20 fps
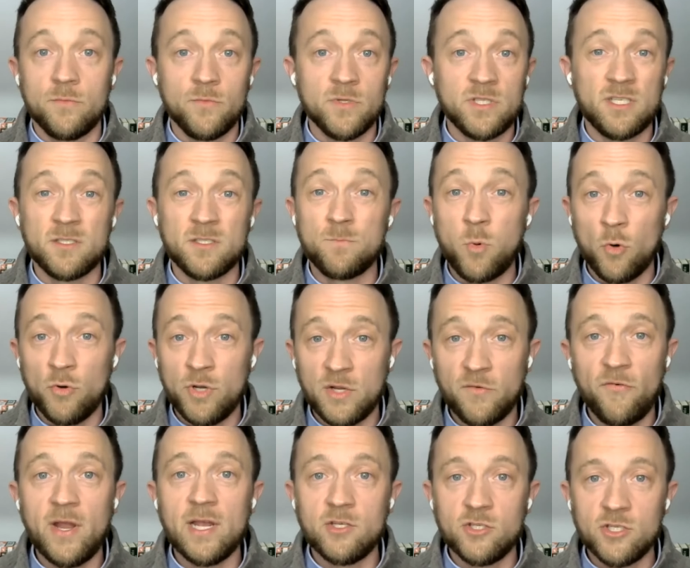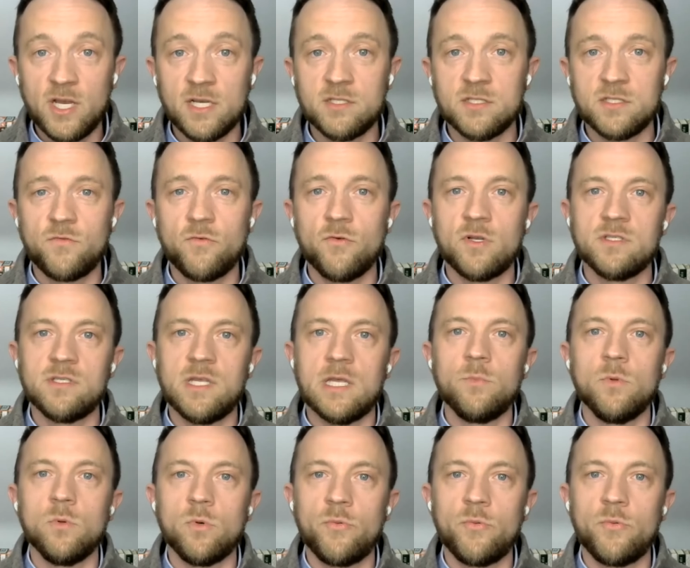like sporting franchises, for example,